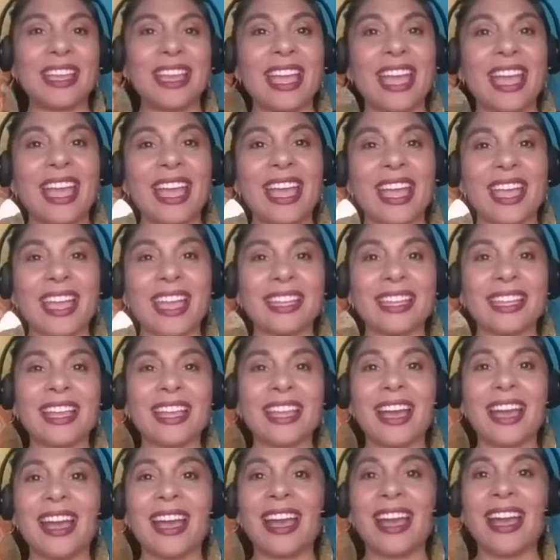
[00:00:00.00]
And
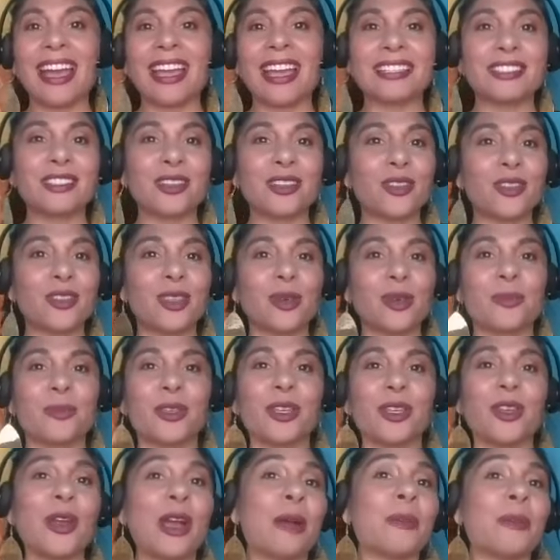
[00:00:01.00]
I told them,
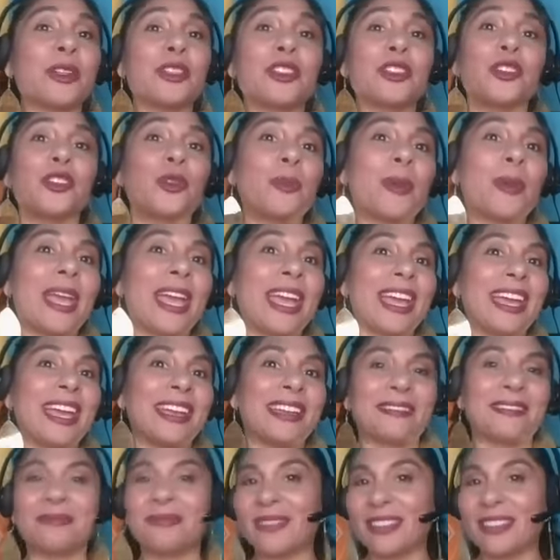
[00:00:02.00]
how much do you pay?